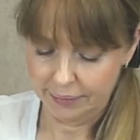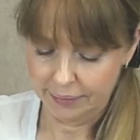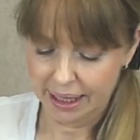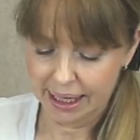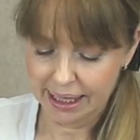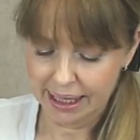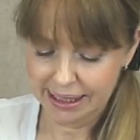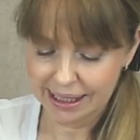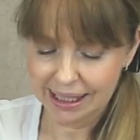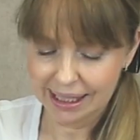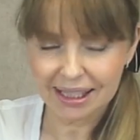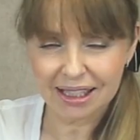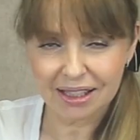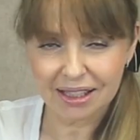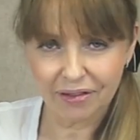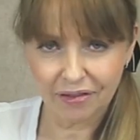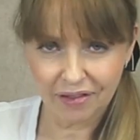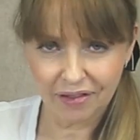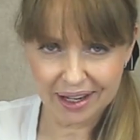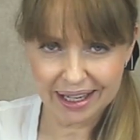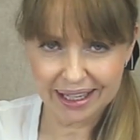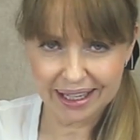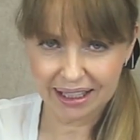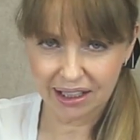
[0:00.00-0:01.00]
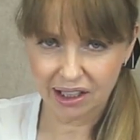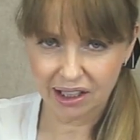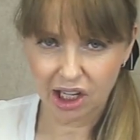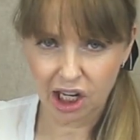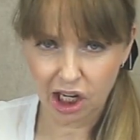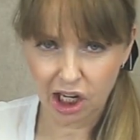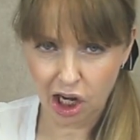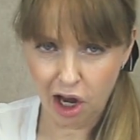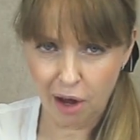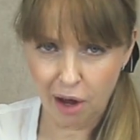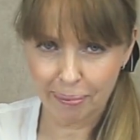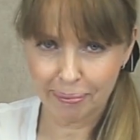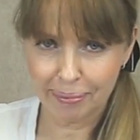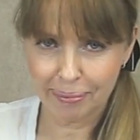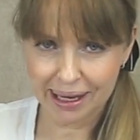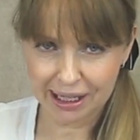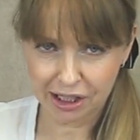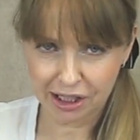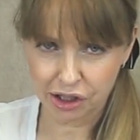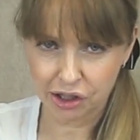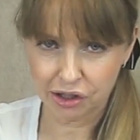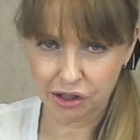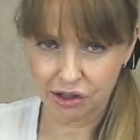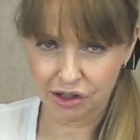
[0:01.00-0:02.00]
It does feel a lot
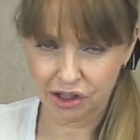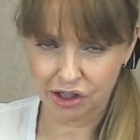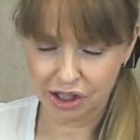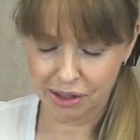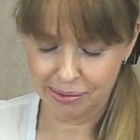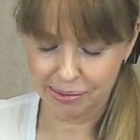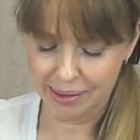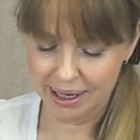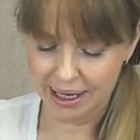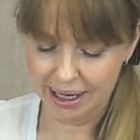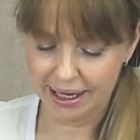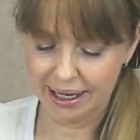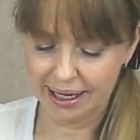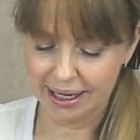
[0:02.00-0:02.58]
better to me,